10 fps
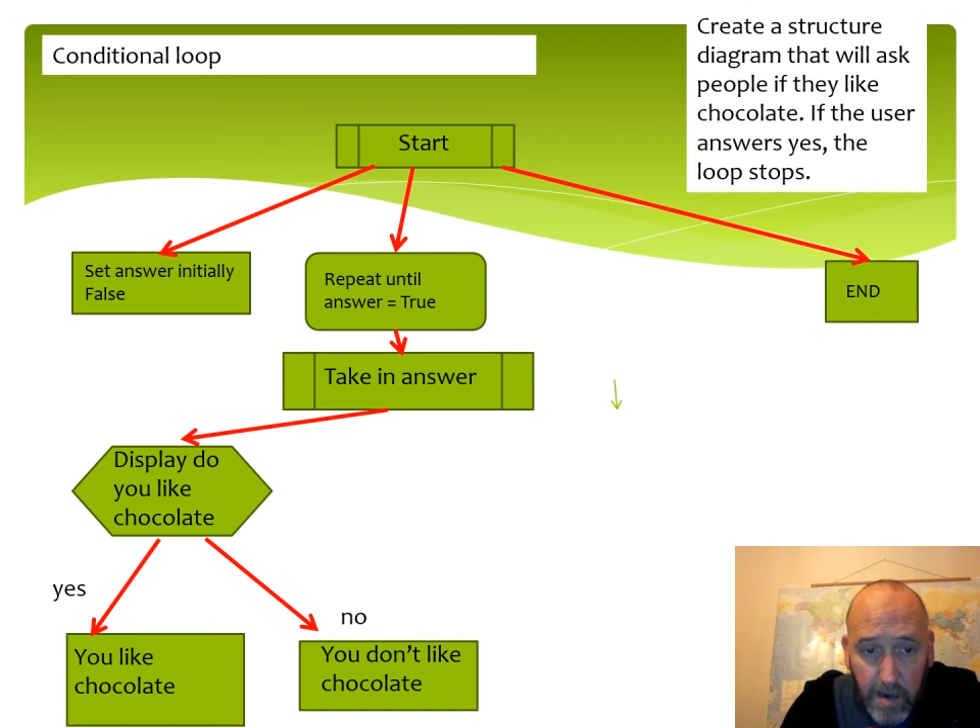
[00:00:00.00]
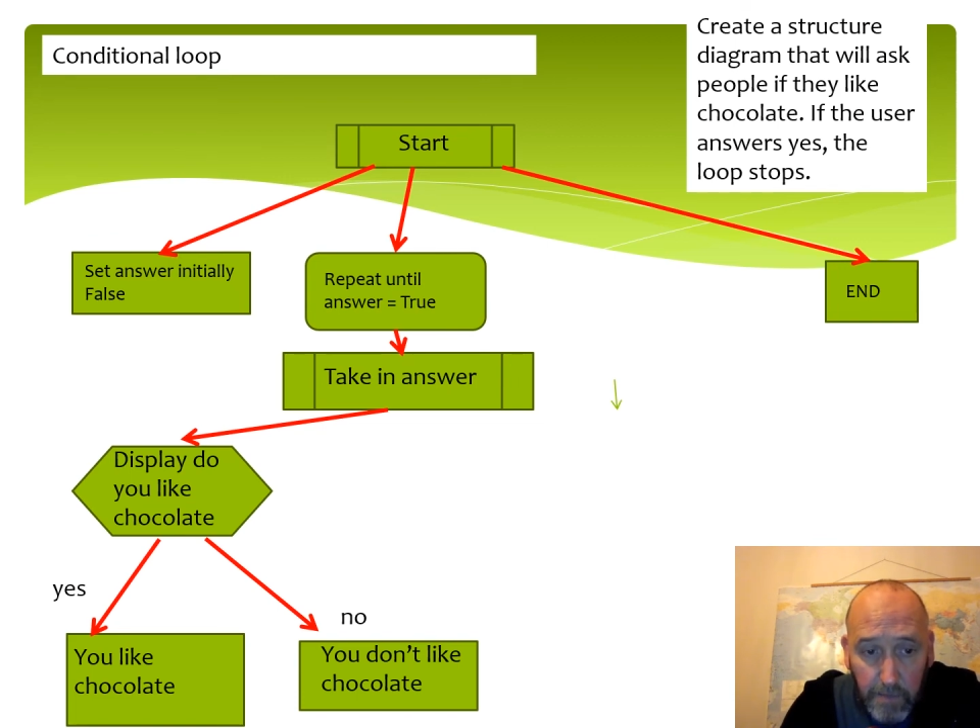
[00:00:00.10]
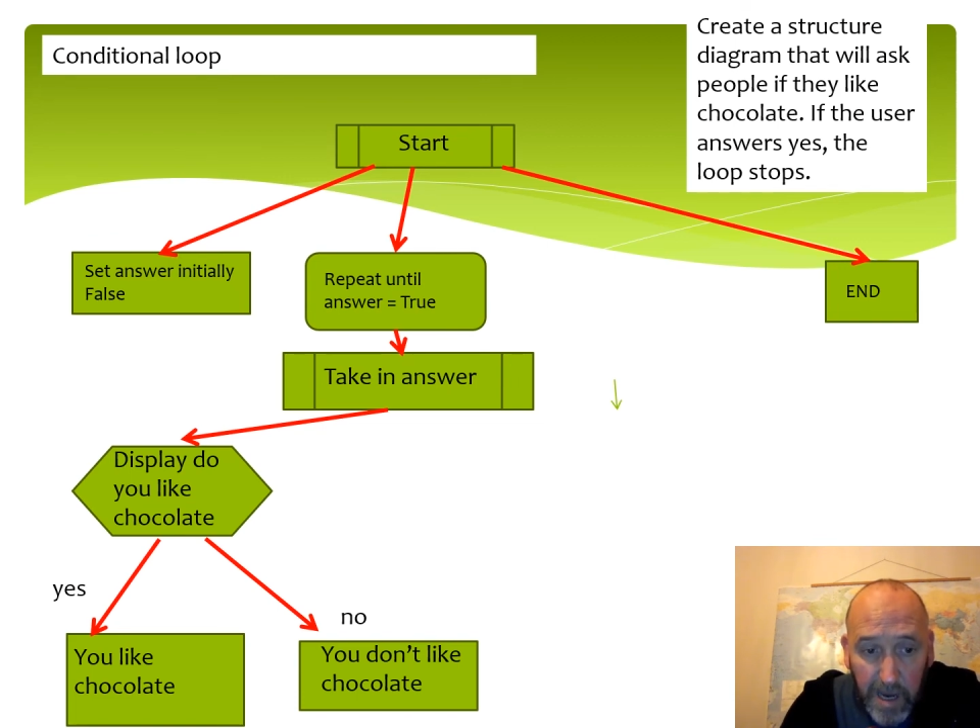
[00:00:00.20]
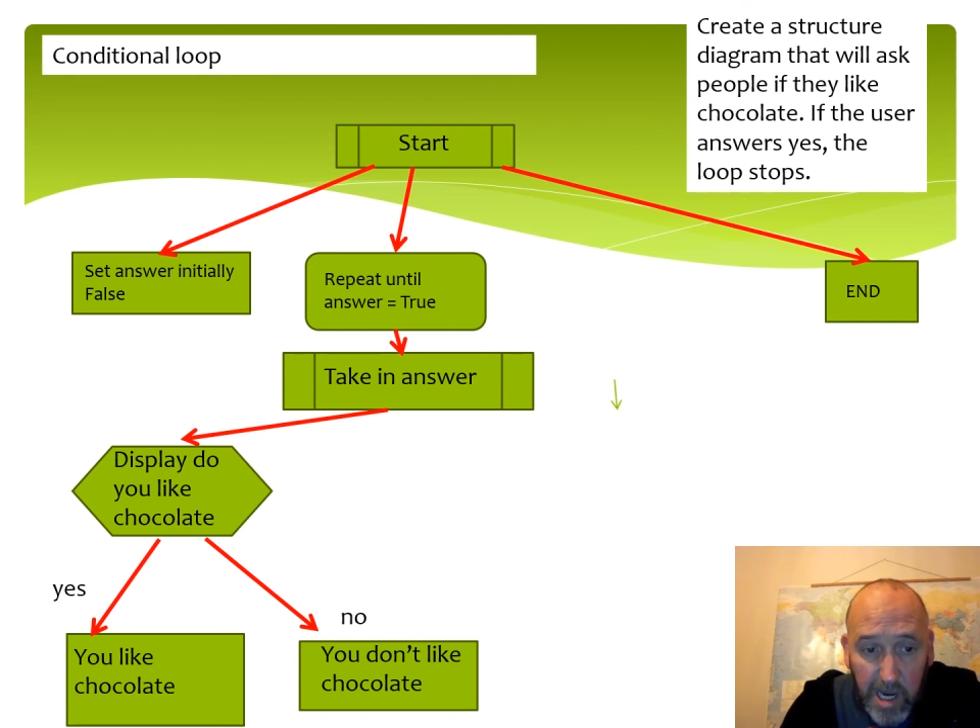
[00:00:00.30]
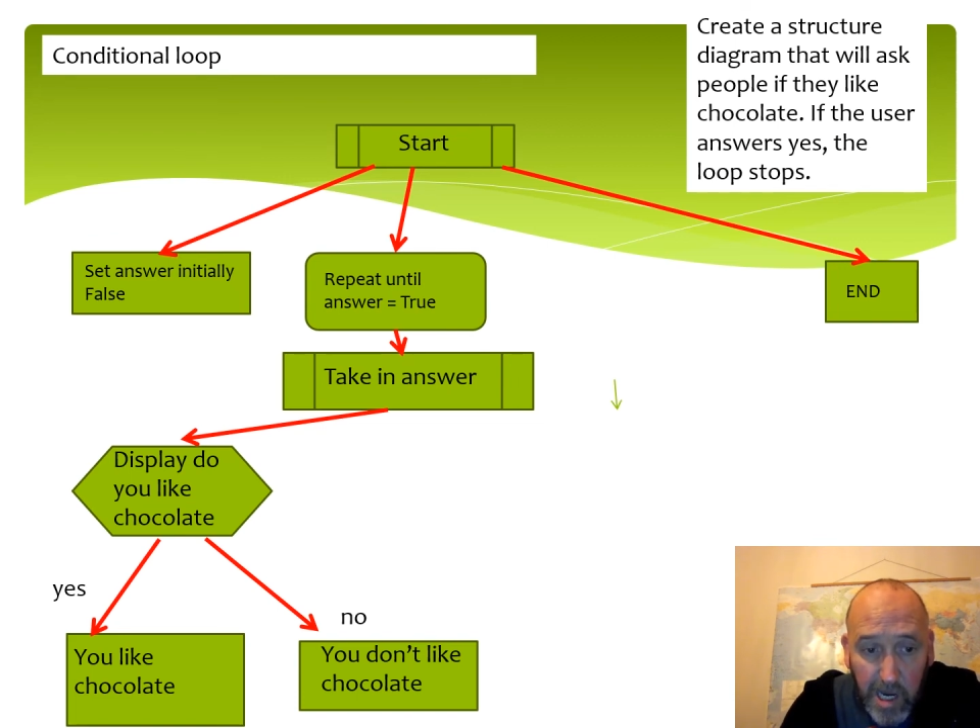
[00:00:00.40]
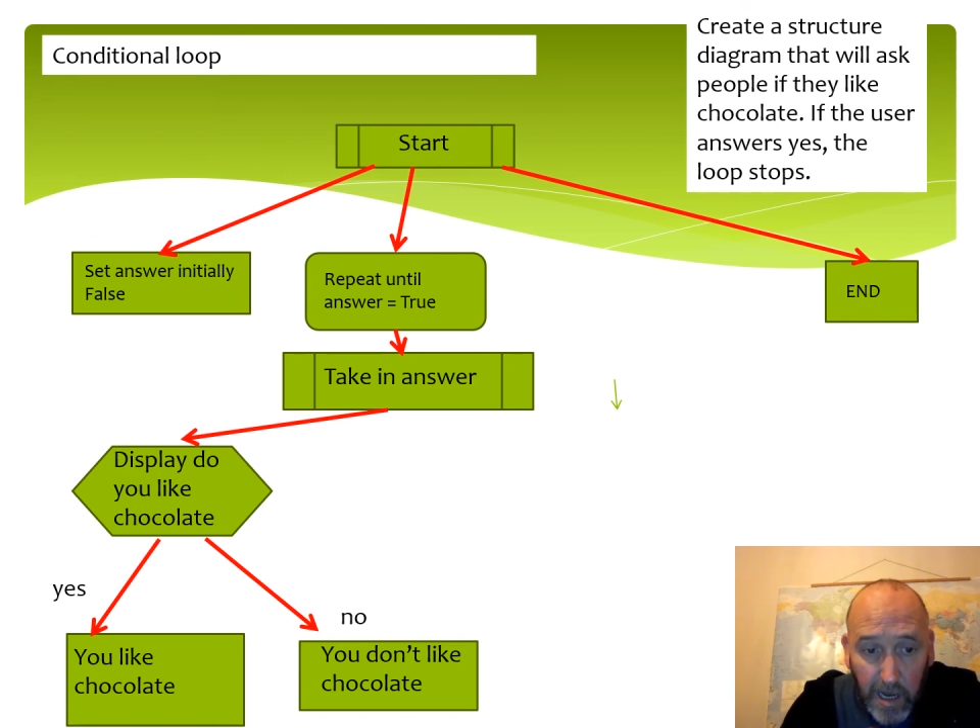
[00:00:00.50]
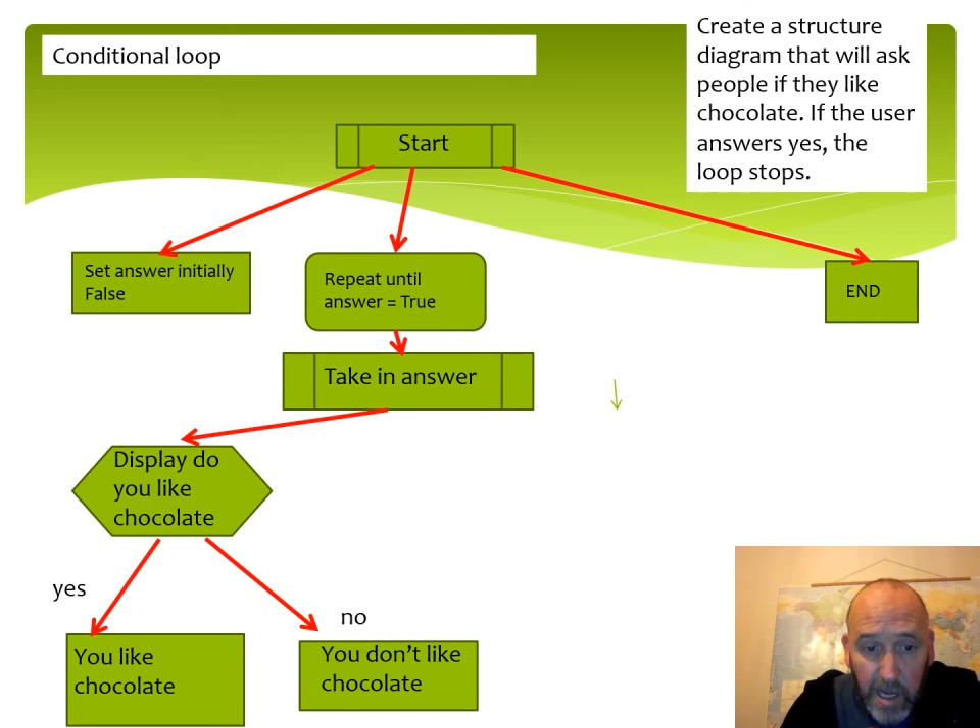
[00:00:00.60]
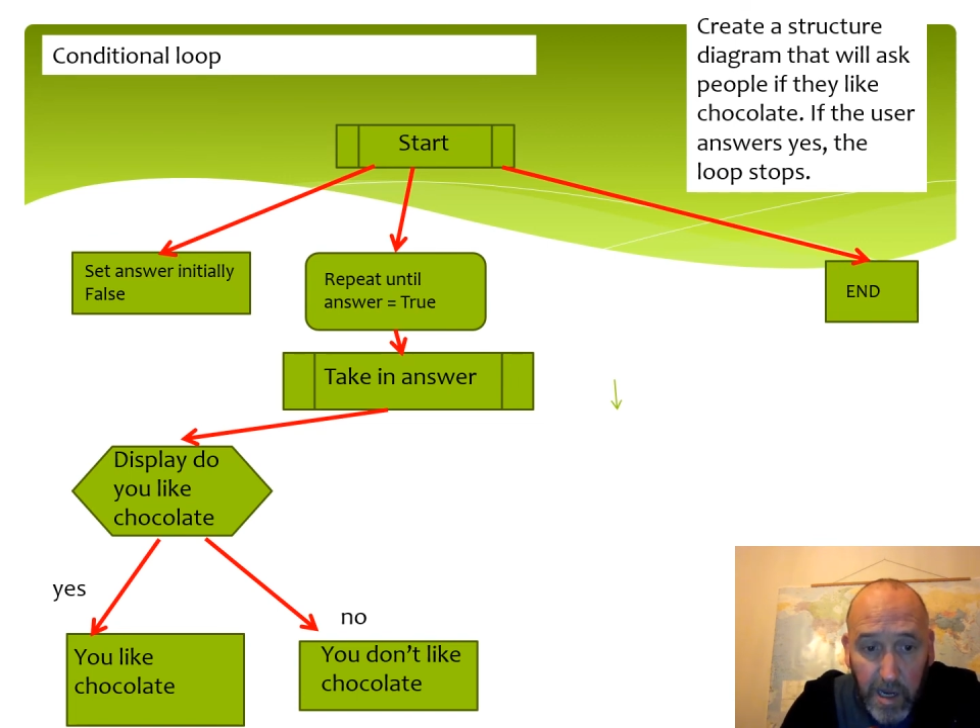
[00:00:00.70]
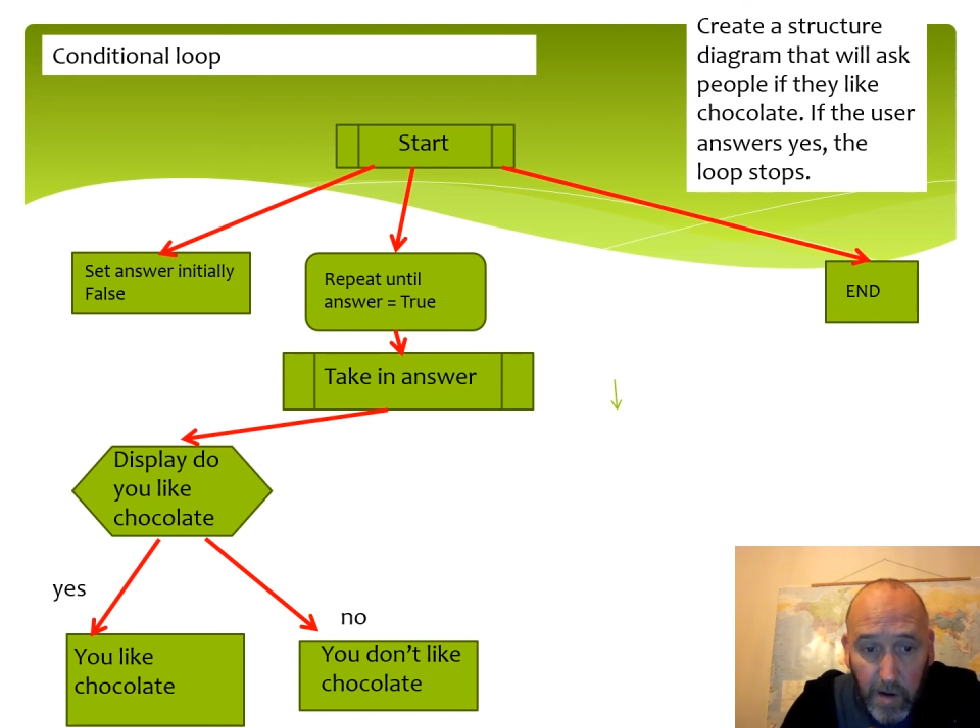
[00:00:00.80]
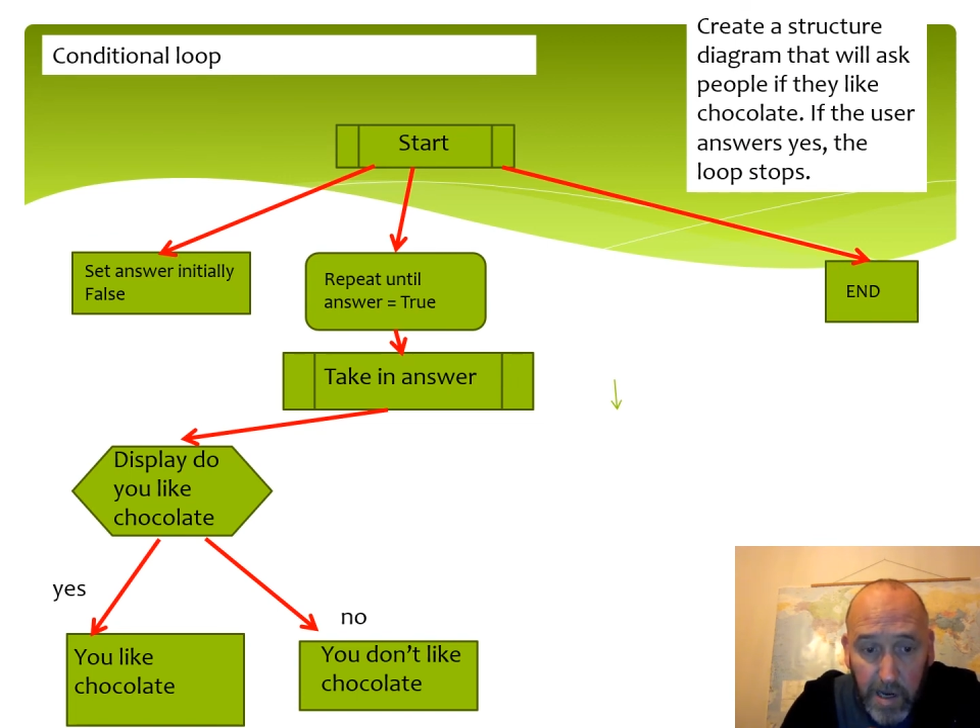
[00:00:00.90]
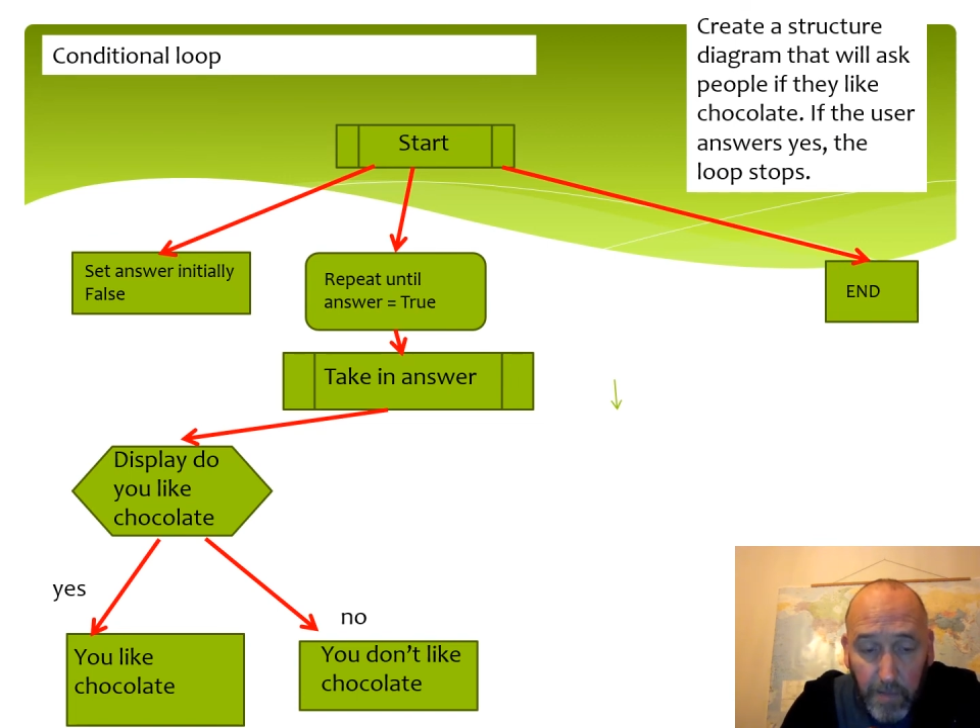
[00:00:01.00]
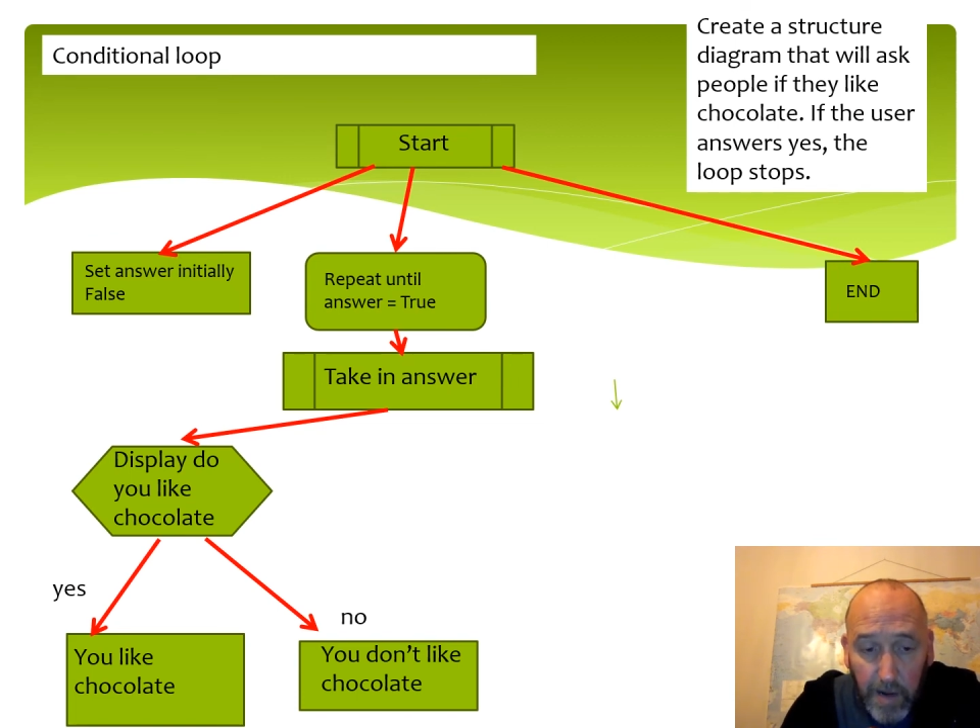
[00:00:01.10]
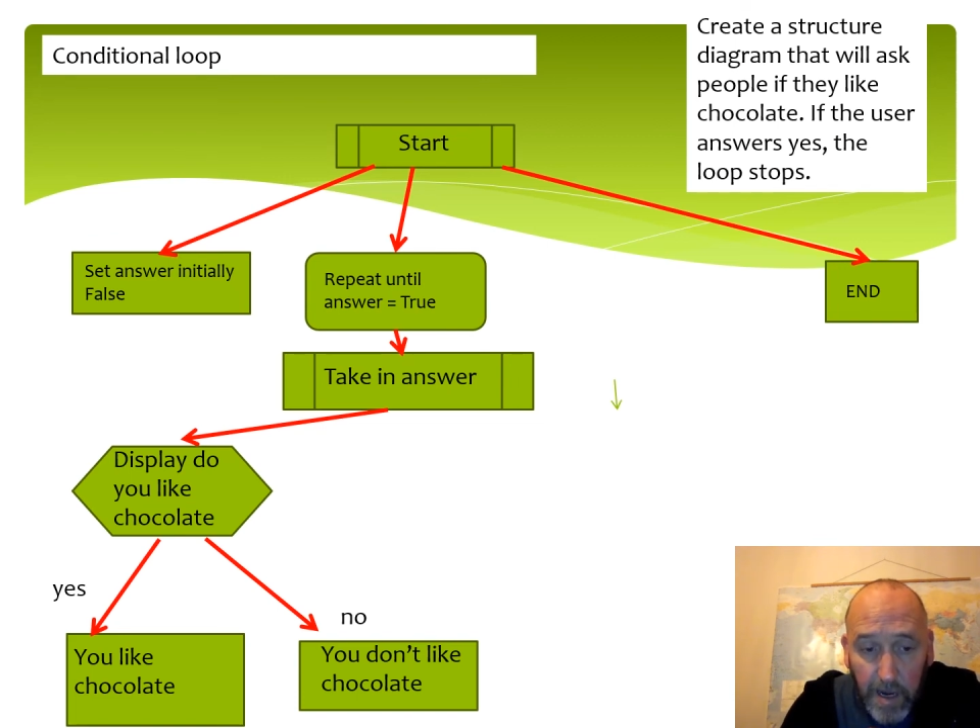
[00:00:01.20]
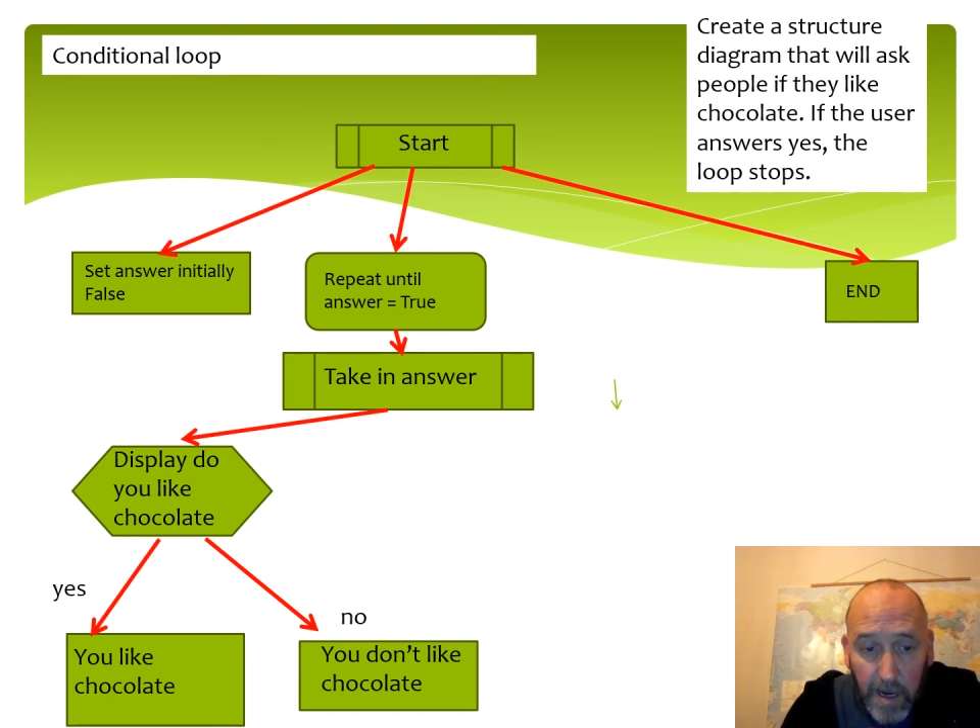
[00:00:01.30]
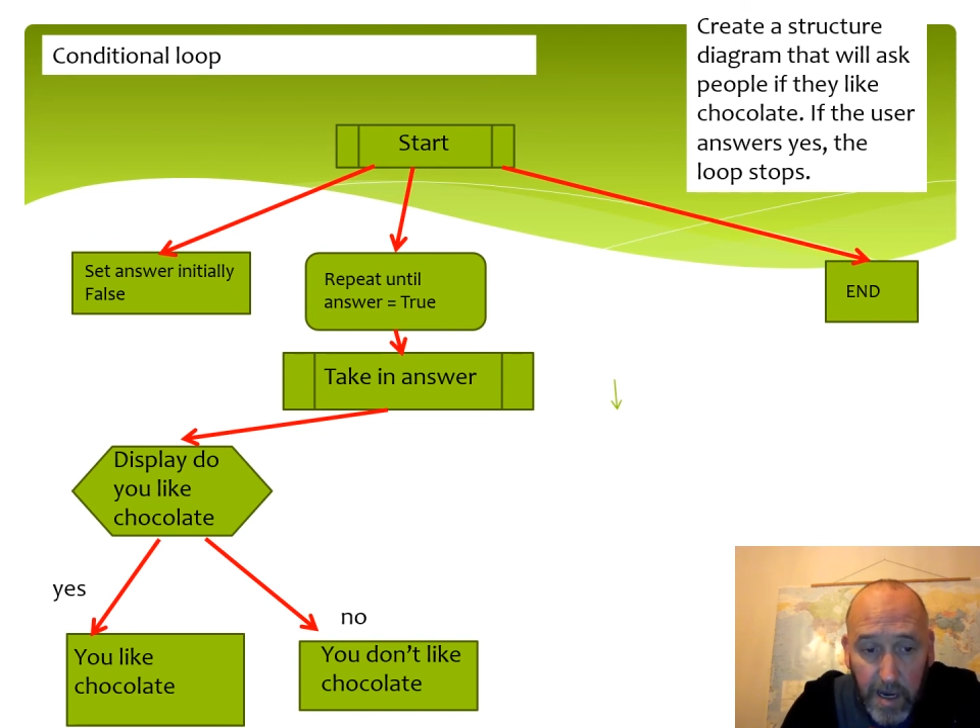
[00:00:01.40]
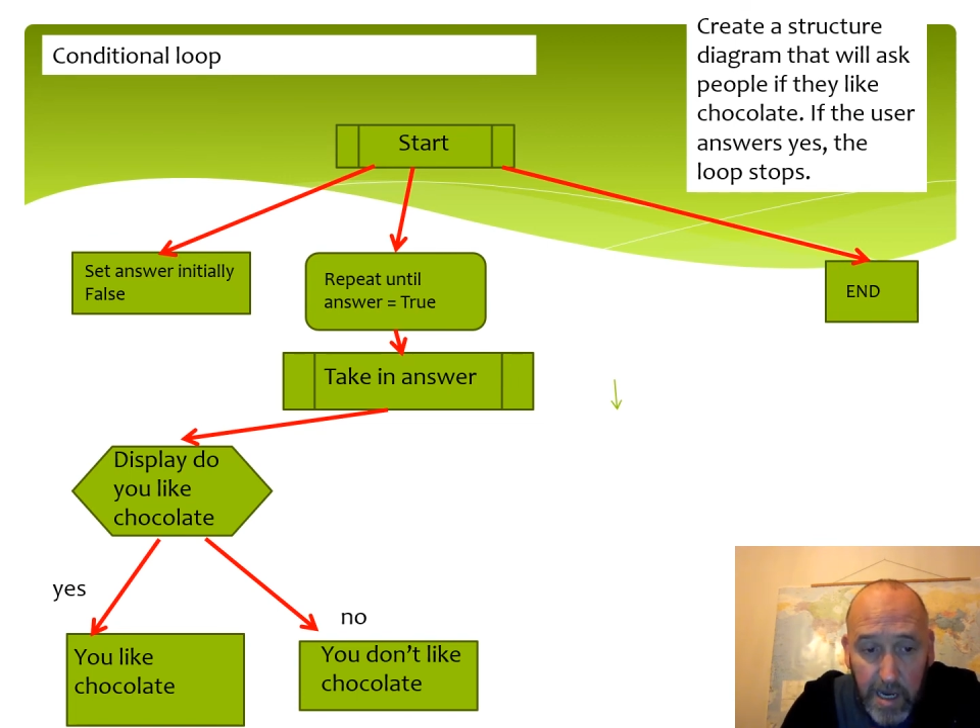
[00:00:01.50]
basically until somebody